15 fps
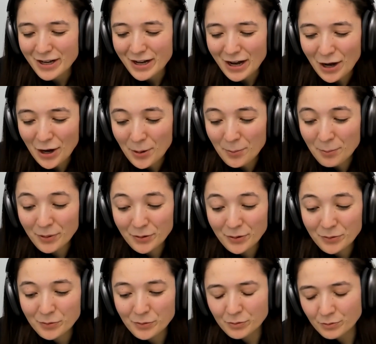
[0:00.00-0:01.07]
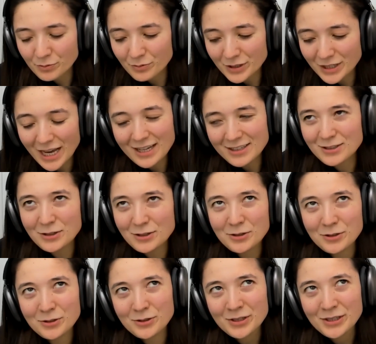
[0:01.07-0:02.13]
Um, but yeah,
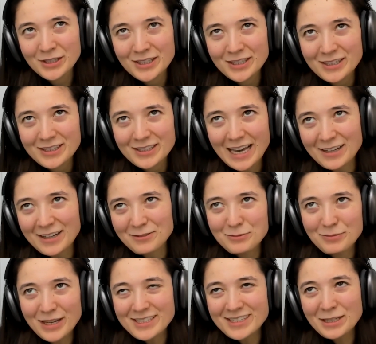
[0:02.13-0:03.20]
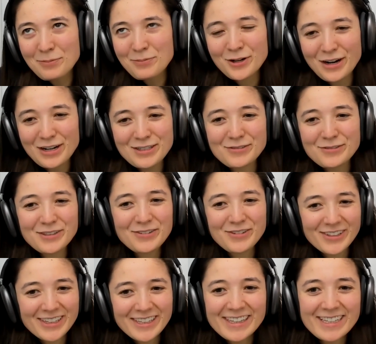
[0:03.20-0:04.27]
so yeah, basically progressively
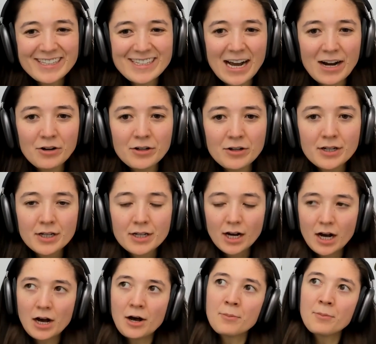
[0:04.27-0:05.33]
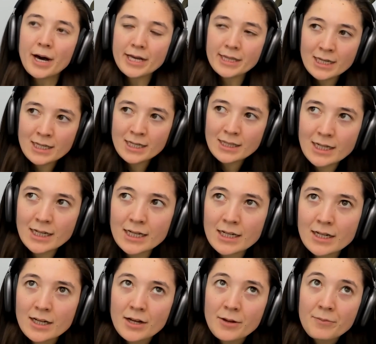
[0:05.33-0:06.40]
rolling things out. Um, I think that
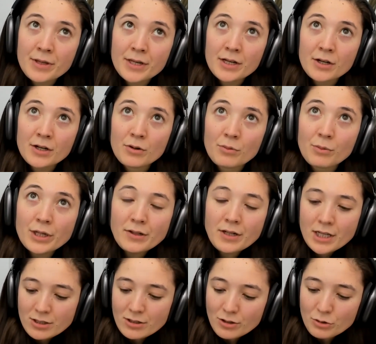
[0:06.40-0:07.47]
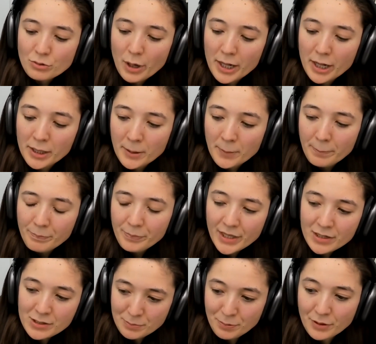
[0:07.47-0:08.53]
what you need to do well
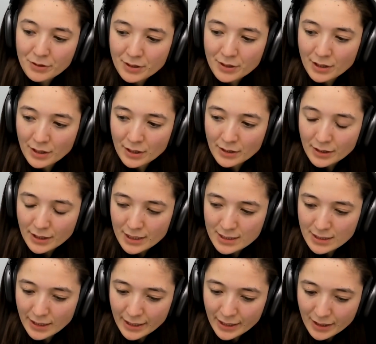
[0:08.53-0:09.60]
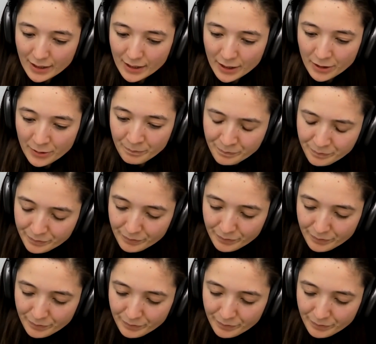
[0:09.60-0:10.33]
as a protocol is like um,